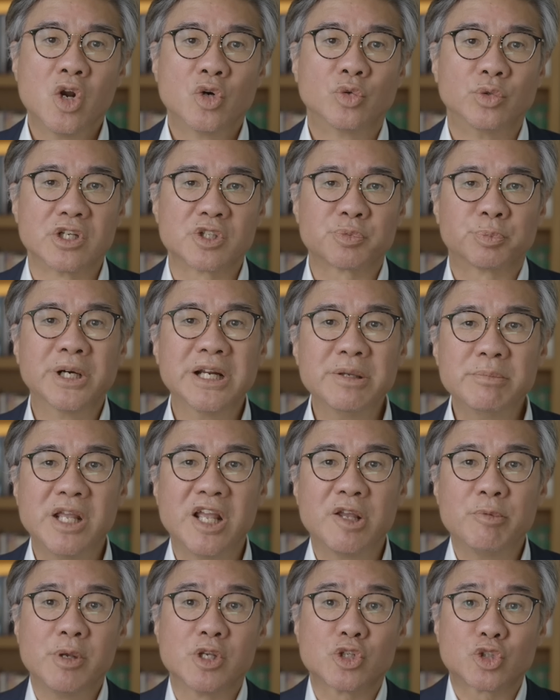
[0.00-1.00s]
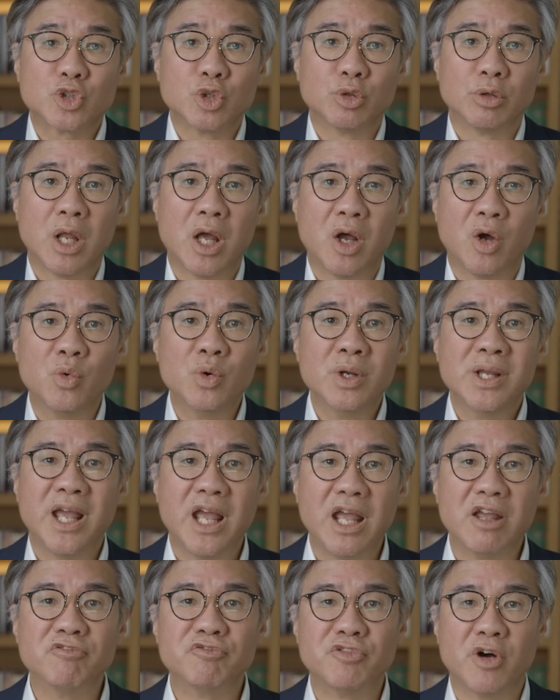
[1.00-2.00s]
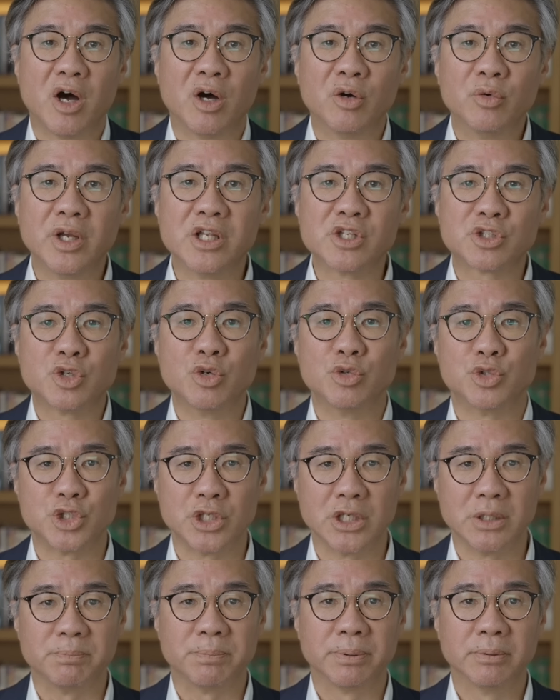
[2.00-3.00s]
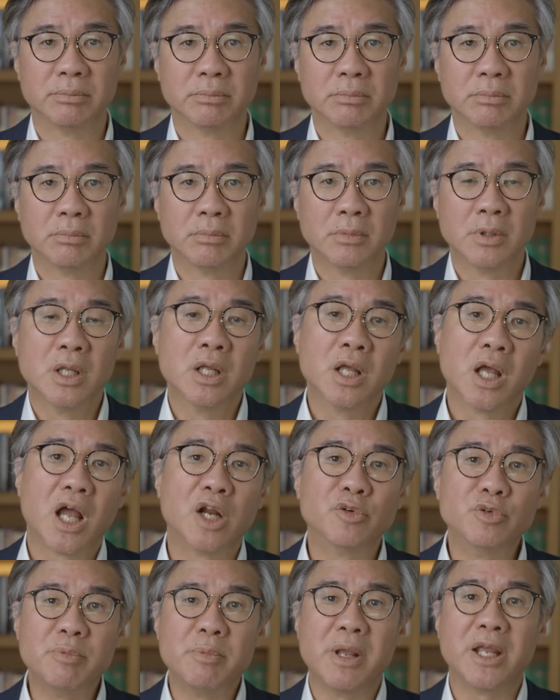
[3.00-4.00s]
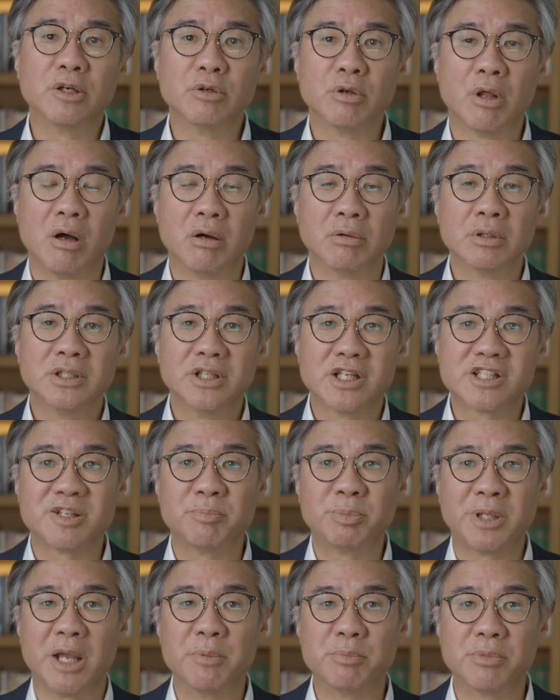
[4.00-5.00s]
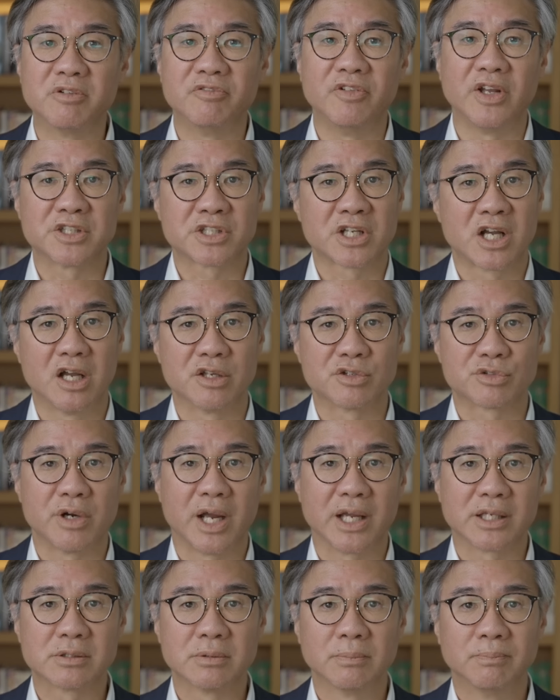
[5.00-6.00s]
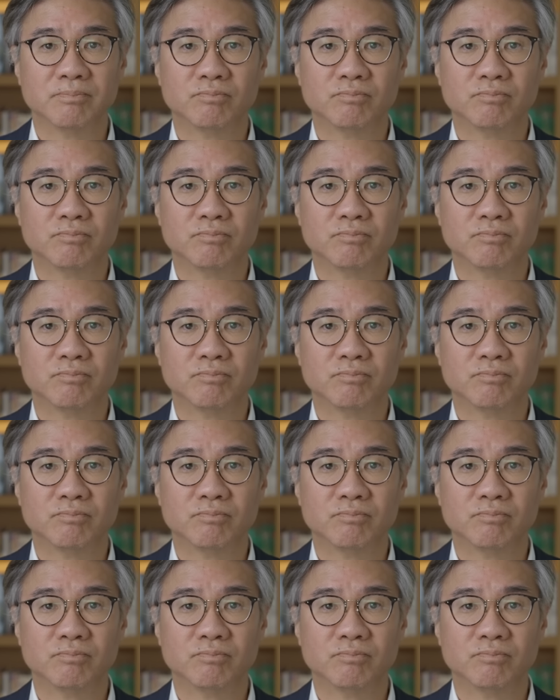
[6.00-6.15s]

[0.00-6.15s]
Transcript: Risk premium is too low and vol is too cheap. I remain long the September VIX contract.